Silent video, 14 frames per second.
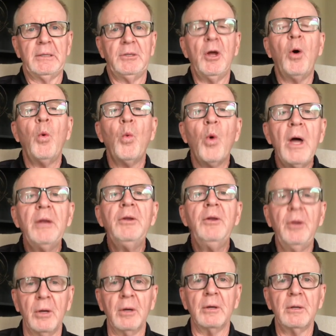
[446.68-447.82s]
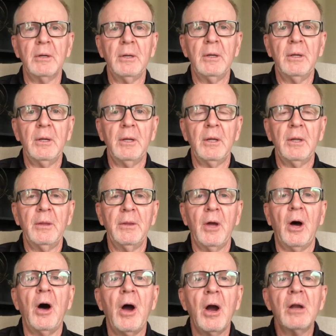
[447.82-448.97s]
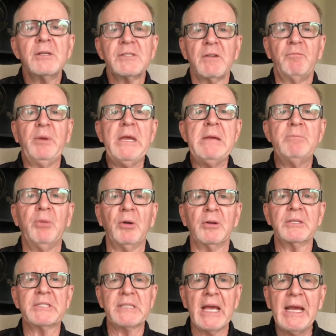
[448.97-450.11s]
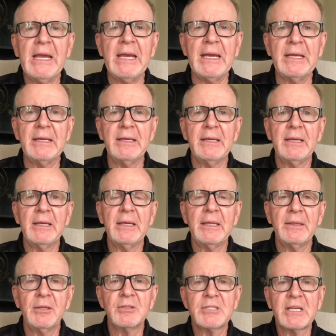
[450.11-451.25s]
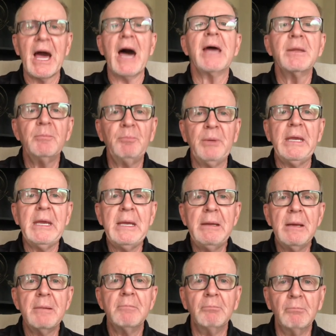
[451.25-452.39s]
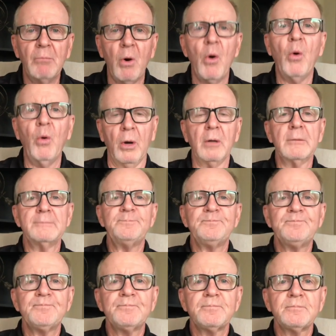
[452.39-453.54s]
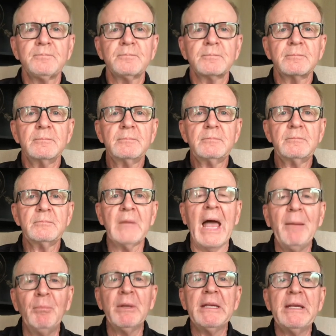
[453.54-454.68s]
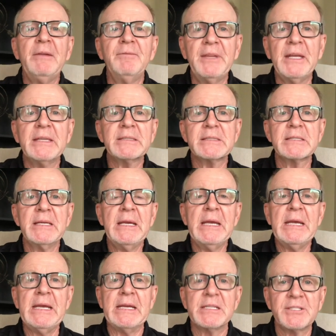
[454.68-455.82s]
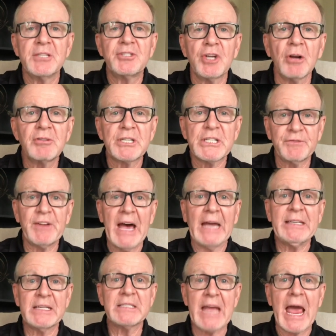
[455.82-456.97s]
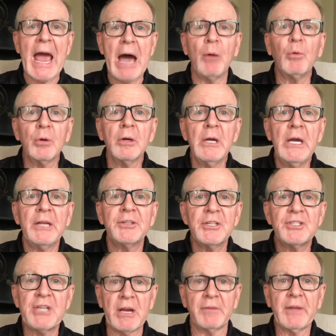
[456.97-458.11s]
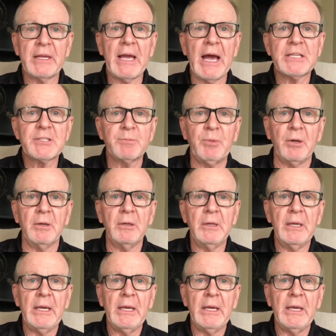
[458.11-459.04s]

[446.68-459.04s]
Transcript: No wonder the hearts of people are saying, there's got to be more. I believe this is the church's finest hour to share the gospel.